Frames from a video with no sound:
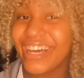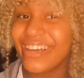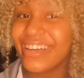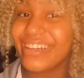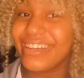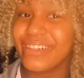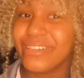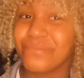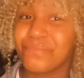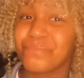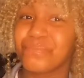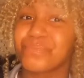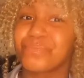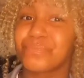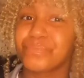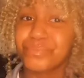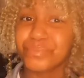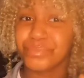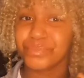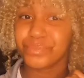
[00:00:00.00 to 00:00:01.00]
um
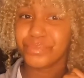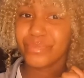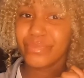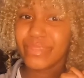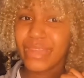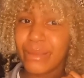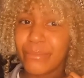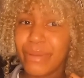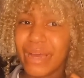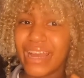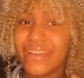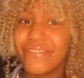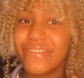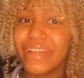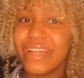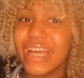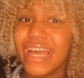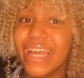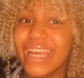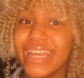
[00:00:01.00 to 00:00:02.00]
but I
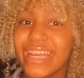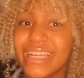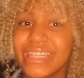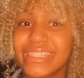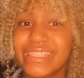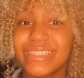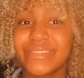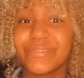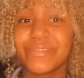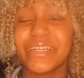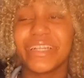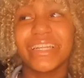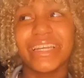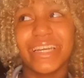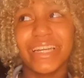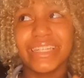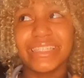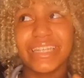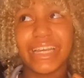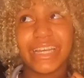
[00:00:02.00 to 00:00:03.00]
feel like it's
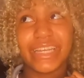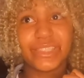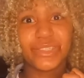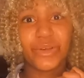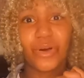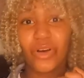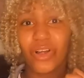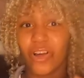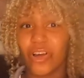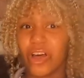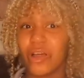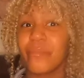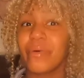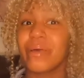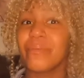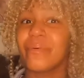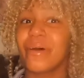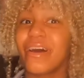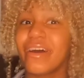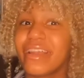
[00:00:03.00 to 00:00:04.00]
really gonna take a toll on
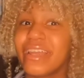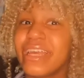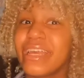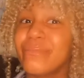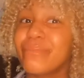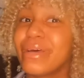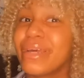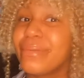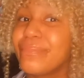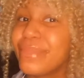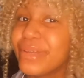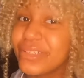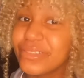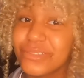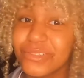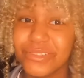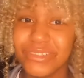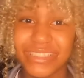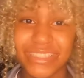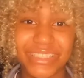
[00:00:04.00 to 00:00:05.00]
my body and my
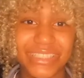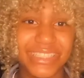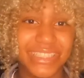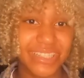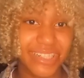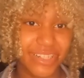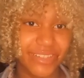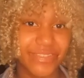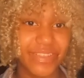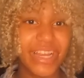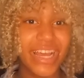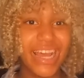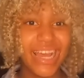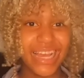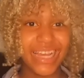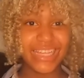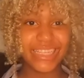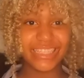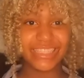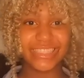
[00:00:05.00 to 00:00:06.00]
muscles and stuff.
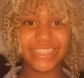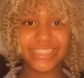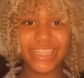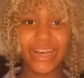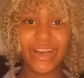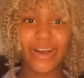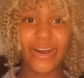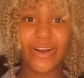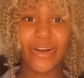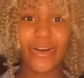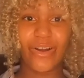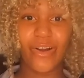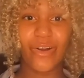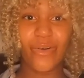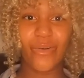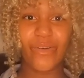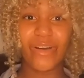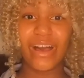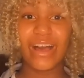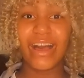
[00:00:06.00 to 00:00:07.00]

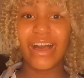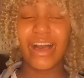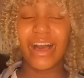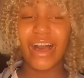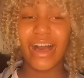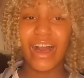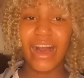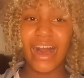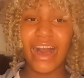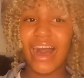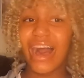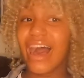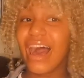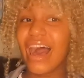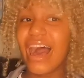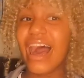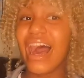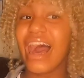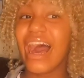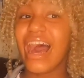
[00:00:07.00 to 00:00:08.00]
So
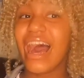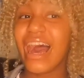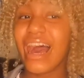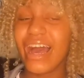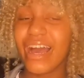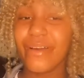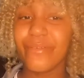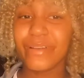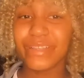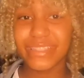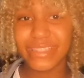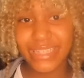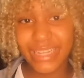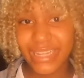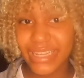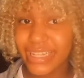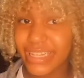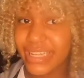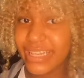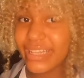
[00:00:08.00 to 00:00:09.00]
I was
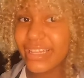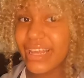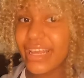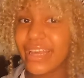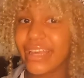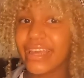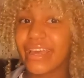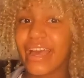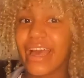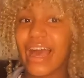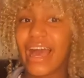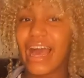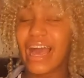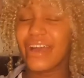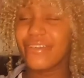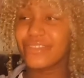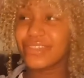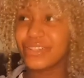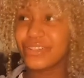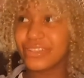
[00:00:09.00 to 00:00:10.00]
thinking like
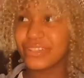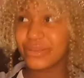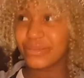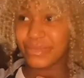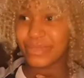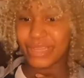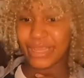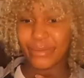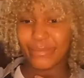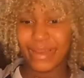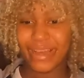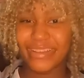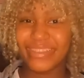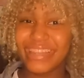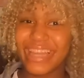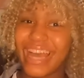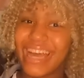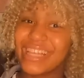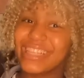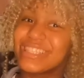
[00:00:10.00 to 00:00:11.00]
I have to do something
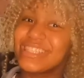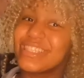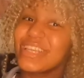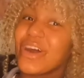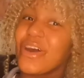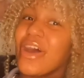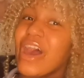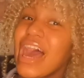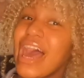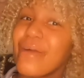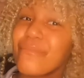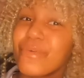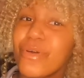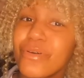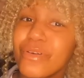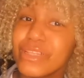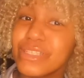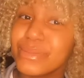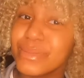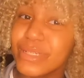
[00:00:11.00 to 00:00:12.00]
about that. So I'm
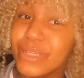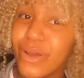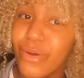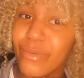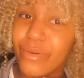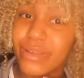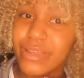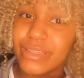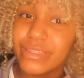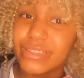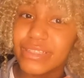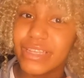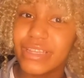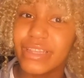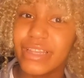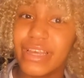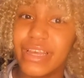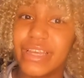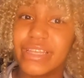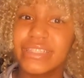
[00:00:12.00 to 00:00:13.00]
going to be going
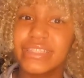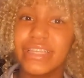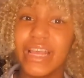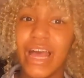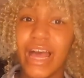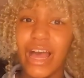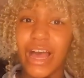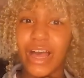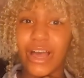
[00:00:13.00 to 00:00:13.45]
to this